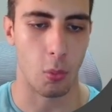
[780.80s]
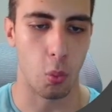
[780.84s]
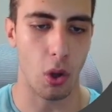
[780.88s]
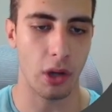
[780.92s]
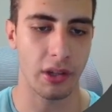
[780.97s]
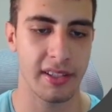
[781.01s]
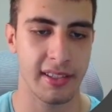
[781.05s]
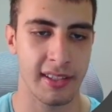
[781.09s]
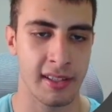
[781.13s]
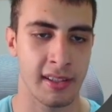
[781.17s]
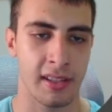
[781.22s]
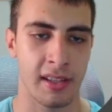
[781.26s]

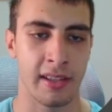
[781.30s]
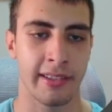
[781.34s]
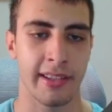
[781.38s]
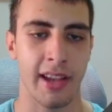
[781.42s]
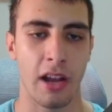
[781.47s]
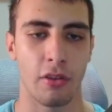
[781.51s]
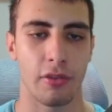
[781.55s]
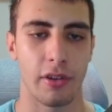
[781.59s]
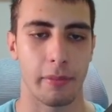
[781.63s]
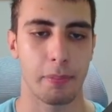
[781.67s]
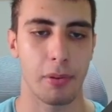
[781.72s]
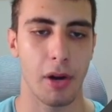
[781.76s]
what is
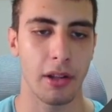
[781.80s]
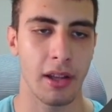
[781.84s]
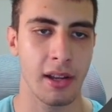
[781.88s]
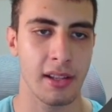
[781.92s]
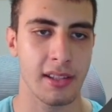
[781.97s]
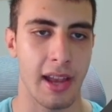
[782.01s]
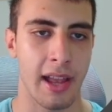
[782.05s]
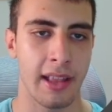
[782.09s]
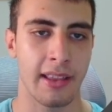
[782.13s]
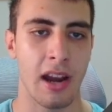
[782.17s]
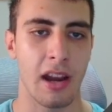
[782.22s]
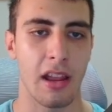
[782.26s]
inside of your
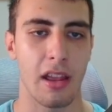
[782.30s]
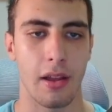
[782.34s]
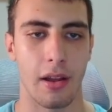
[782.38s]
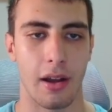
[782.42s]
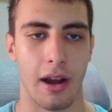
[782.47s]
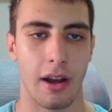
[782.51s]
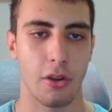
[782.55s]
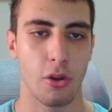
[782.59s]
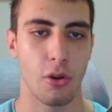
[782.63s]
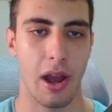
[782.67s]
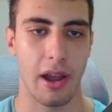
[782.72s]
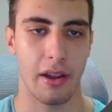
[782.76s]
products. And then
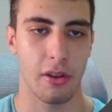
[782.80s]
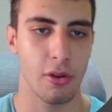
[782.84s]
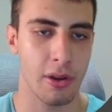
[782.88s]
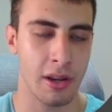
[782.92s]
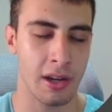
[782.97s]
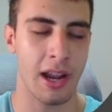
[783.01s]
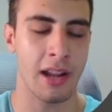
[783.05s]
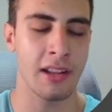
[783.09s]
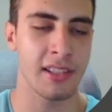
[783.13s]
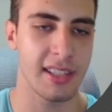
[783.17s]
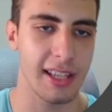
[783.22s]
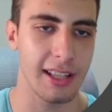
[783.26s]

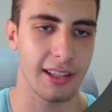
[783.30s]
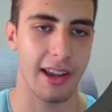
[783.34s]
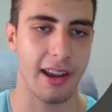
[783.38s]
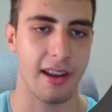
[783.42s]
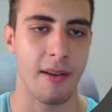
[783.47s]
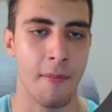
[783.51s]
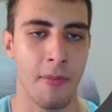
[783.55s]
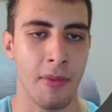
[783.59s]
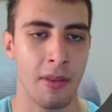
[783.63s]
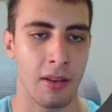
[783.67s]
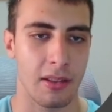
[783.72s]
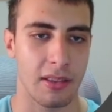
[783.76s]
you can kind of see
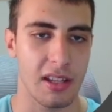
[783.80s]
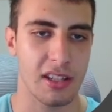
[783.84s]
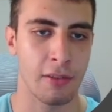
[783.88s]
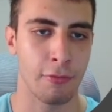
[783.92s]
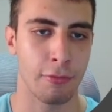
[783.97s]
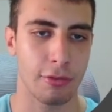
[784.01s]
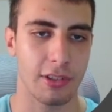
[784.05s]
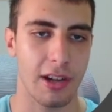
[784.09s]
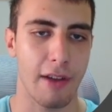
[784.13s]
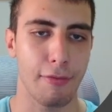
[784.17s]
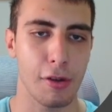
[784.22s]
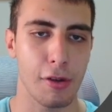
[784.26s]
like
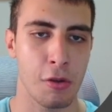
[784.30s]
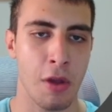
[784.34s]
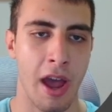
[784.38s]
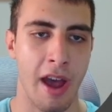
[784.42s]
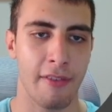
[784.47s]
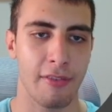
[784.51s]
this infographic,